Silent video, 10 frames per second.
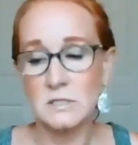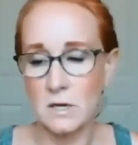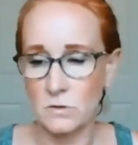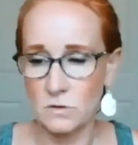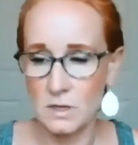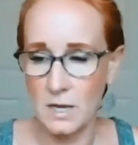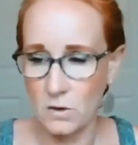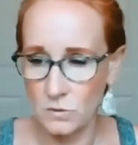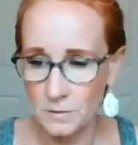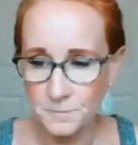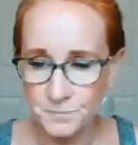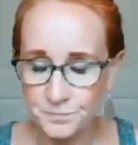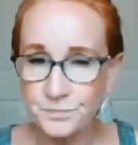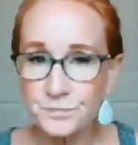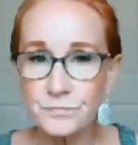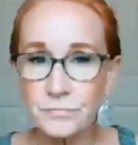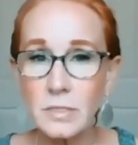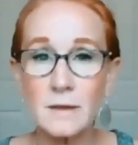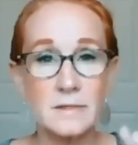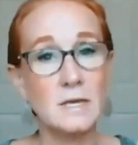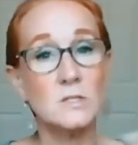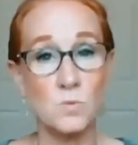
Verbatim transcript: It's out on the counter that